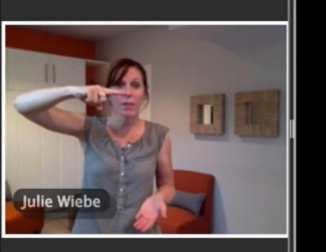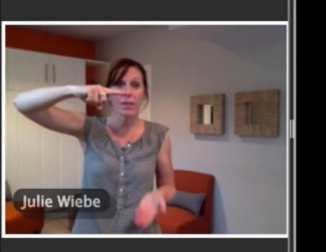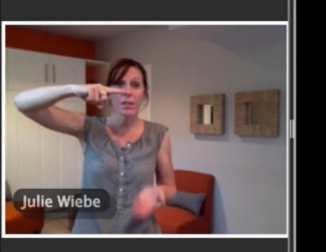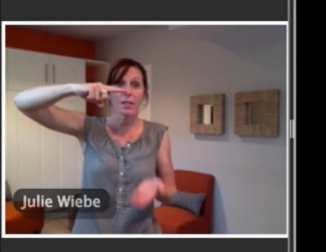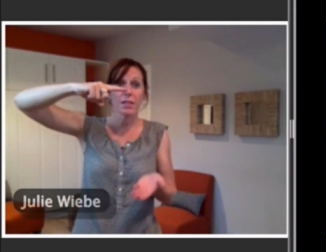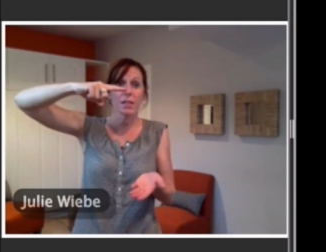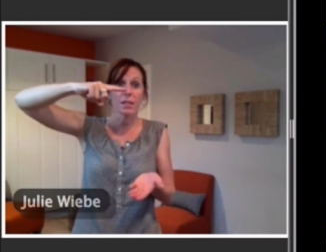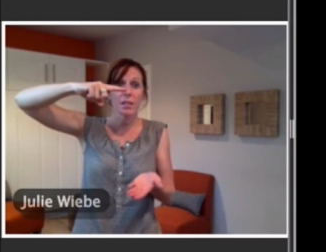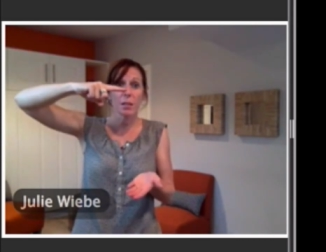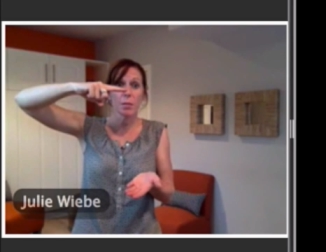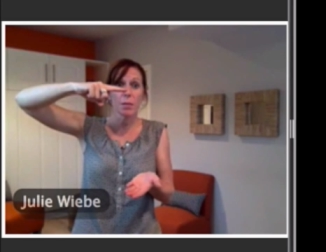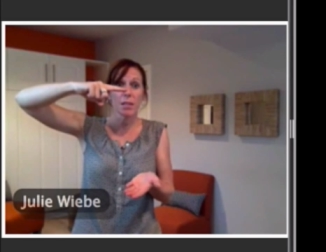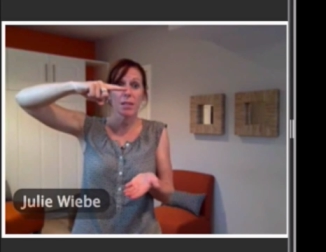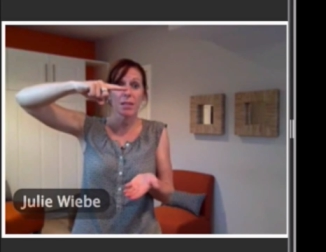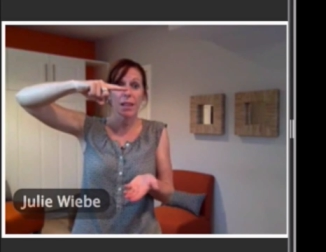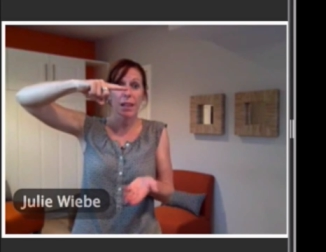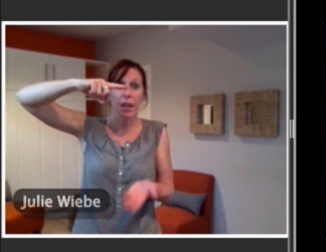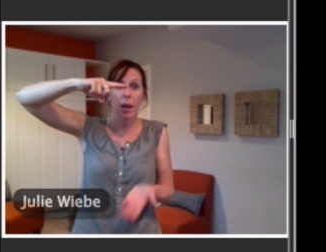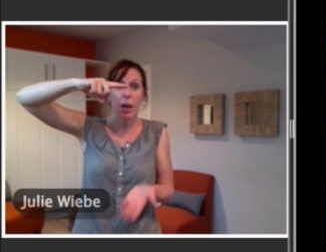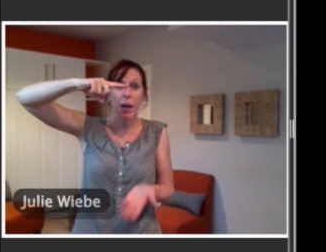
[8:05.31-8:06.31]
The system is
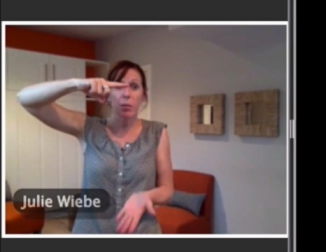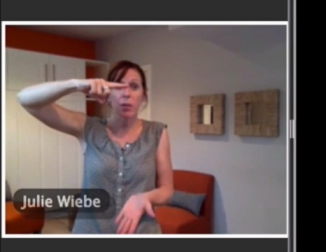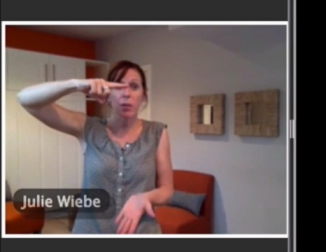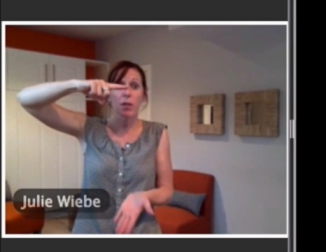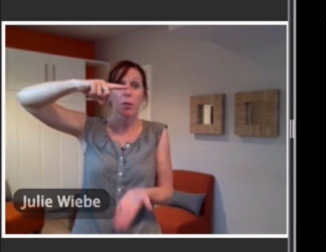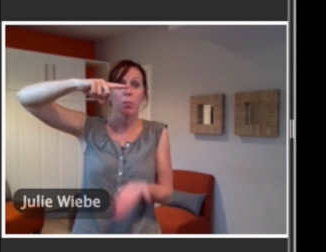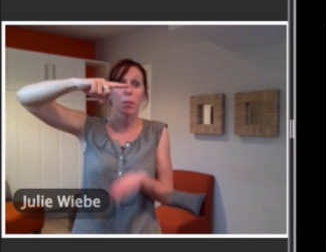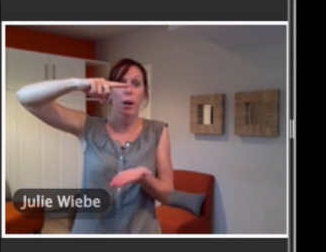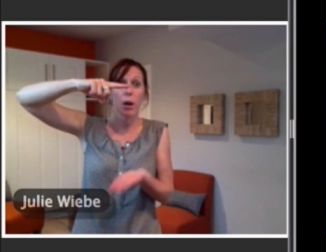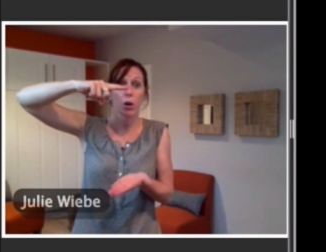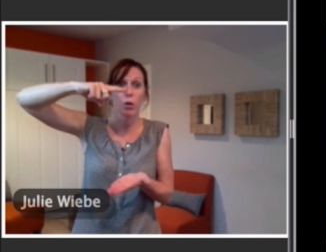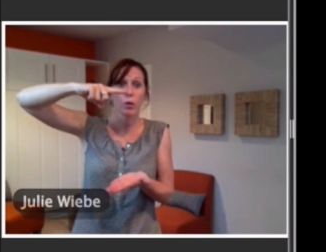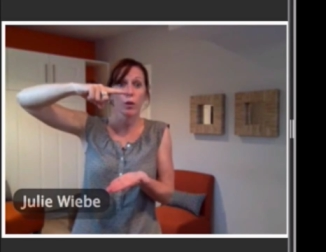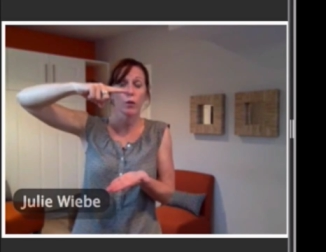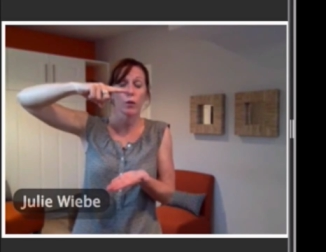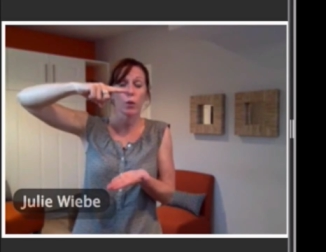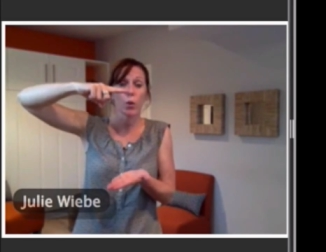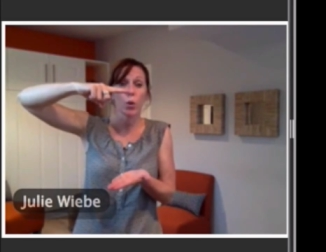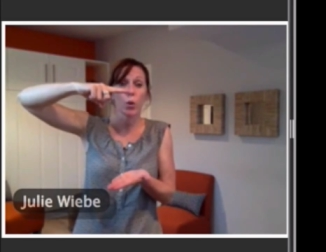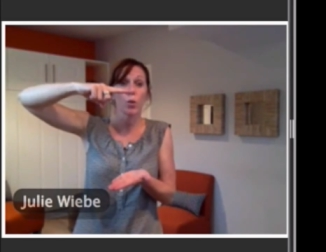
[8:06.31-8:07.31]
set up that the pelvic
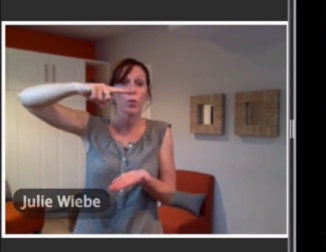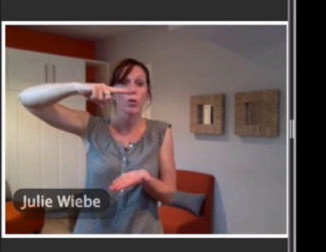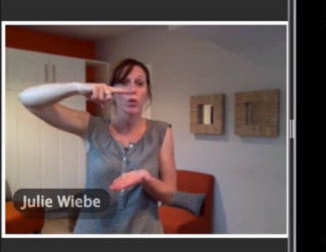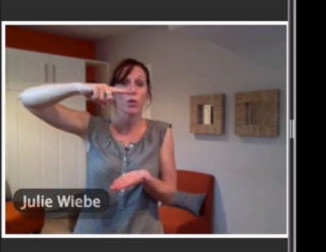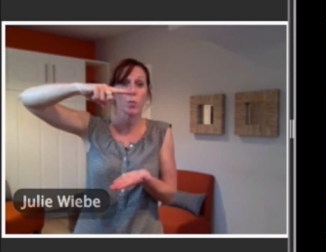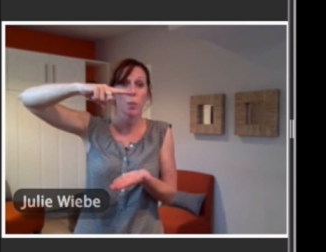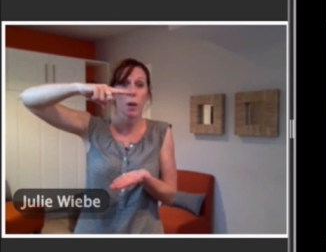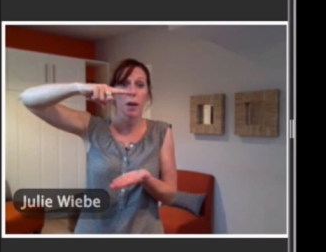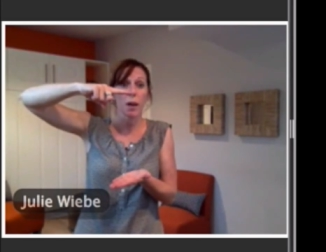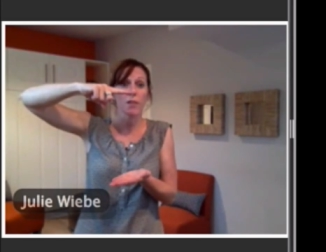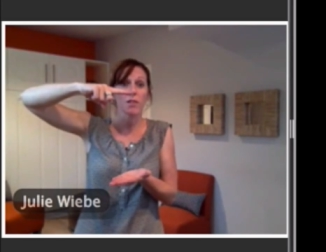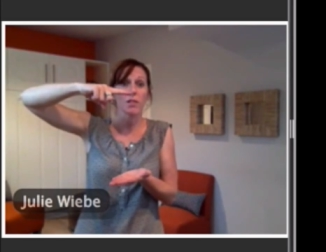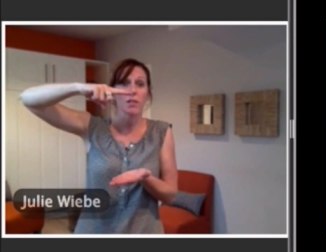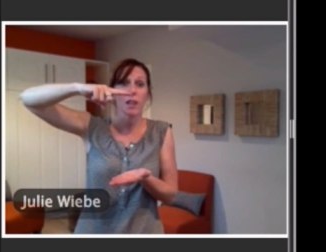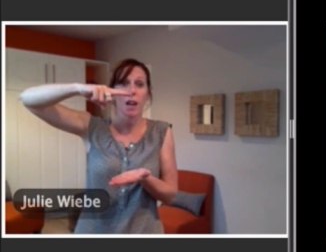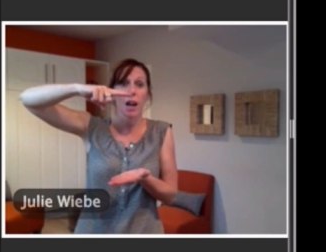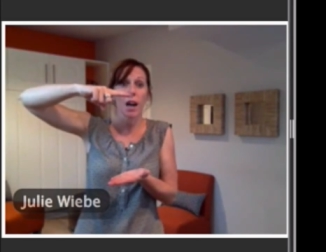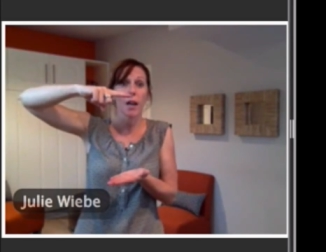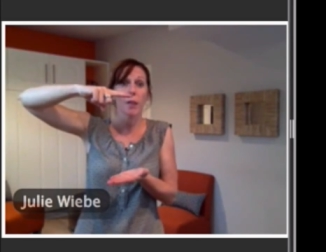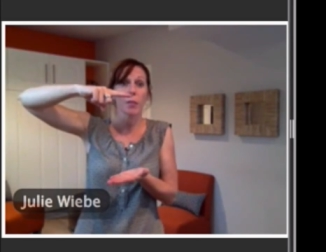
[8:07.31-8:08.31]
floor responds to
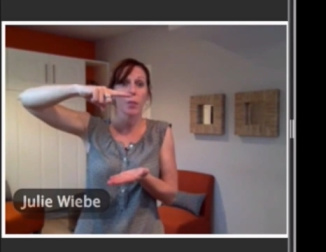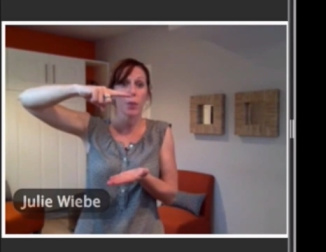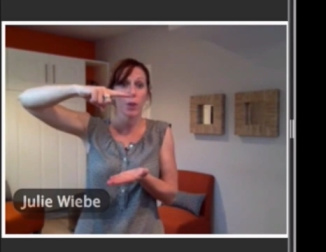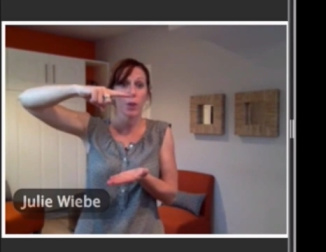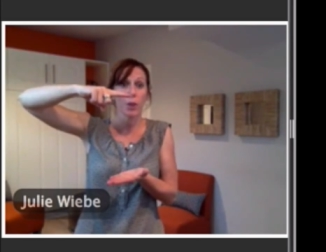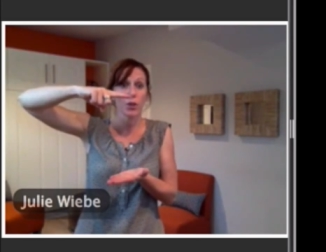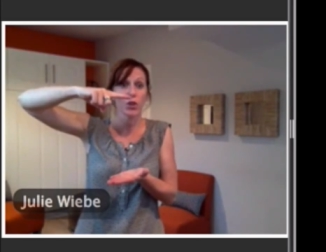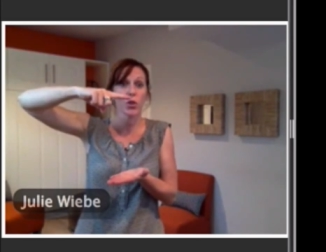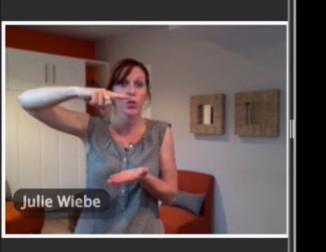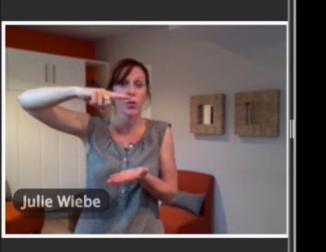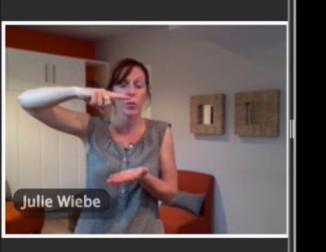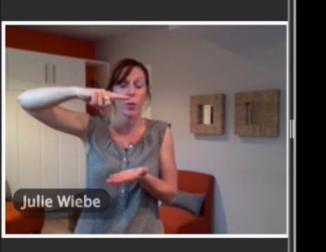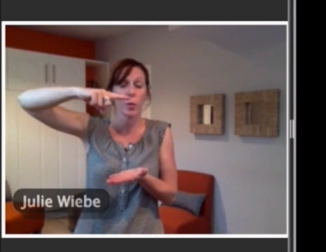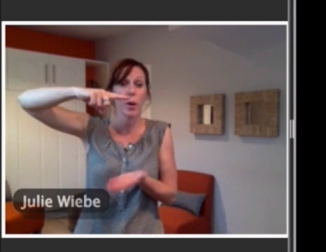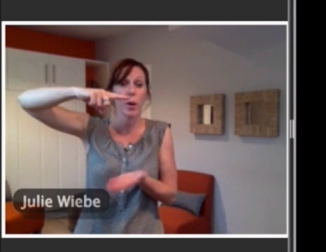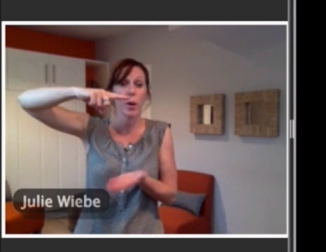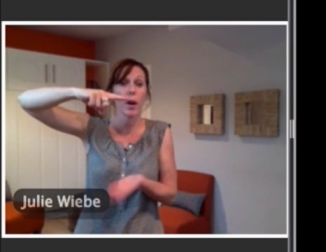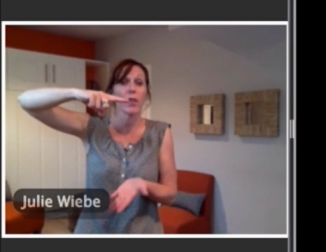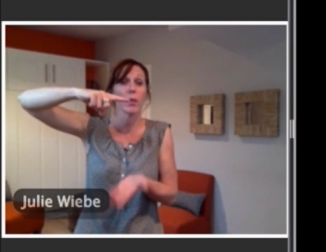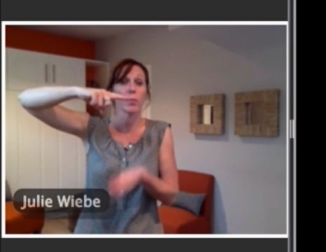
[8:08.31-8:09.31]
high pressure from
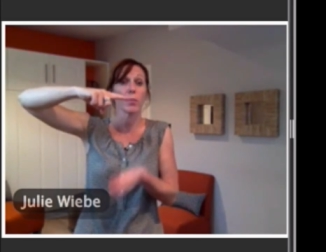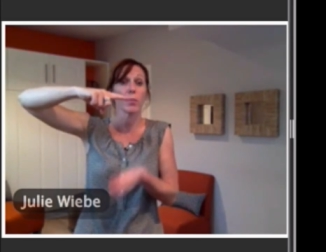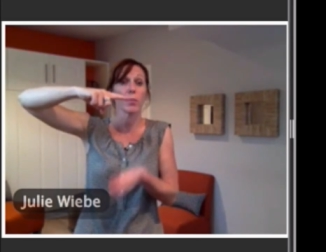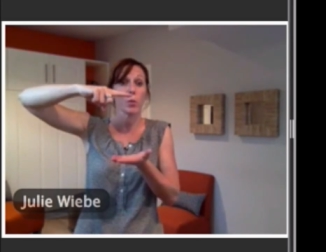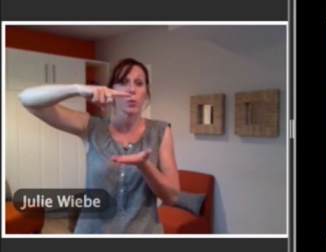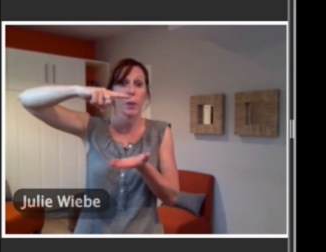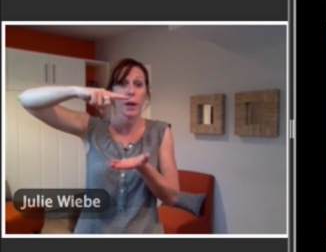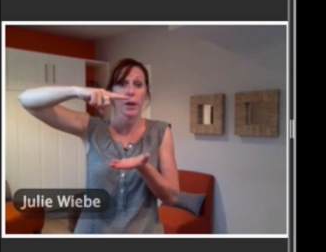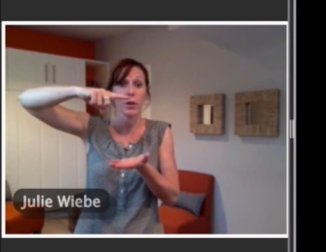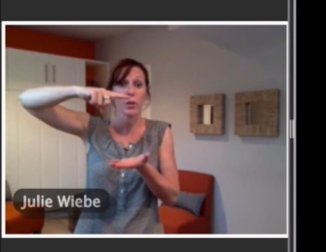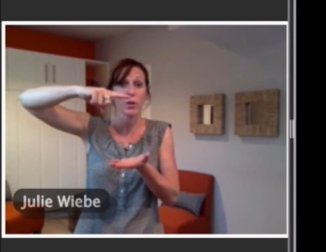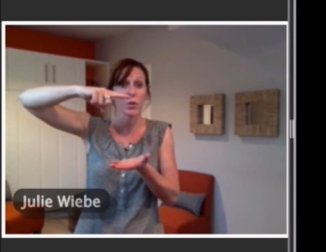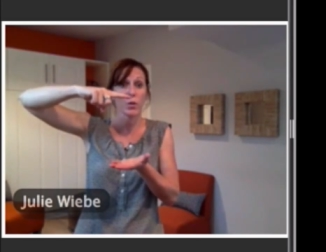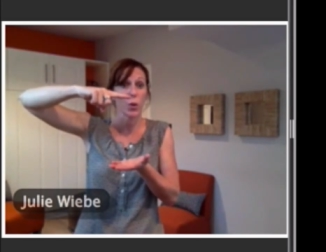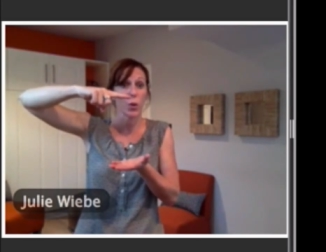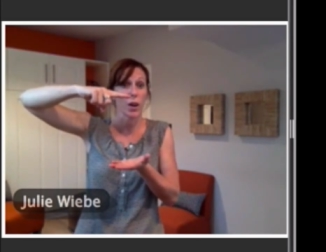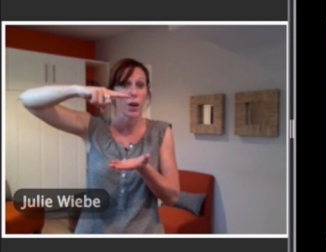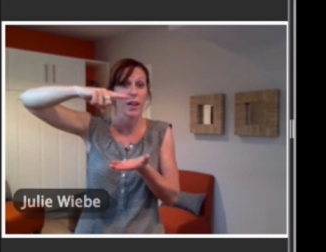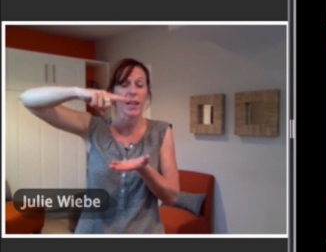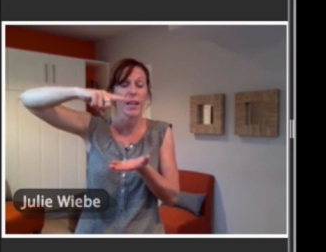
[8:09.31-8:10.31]
above, it prepares
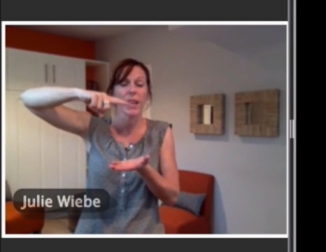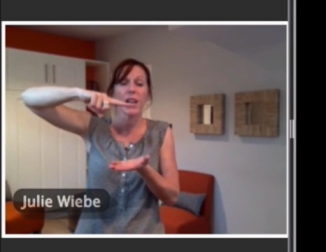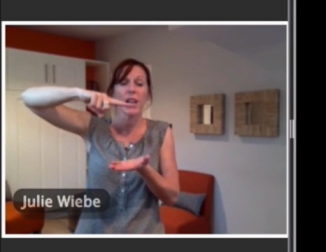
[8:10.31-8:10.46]
for it.